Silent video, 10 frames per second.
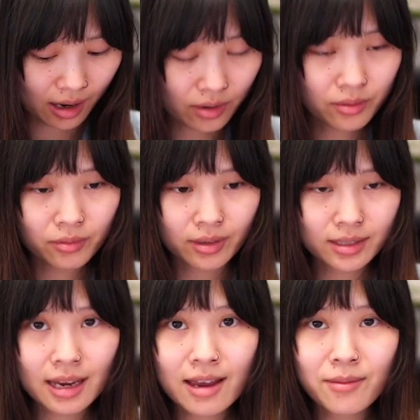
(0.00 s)
I remember one
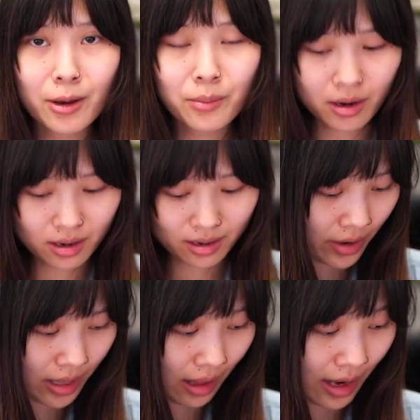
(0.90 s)
time I bought
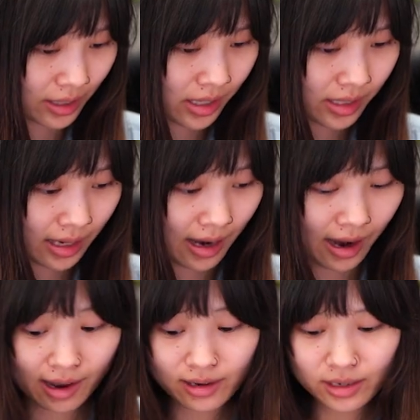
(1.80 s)
fake lashes and I
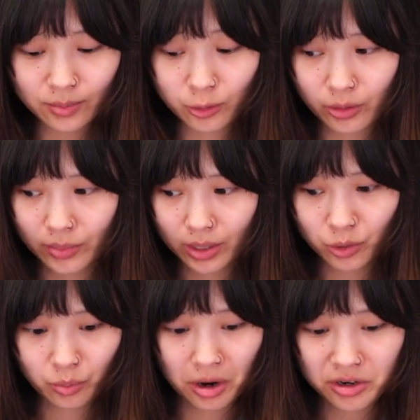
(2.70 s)
ended up trimming
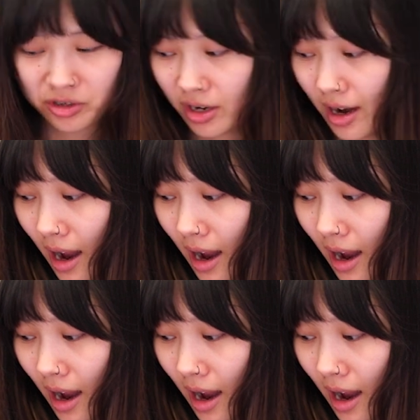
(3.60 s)
too much.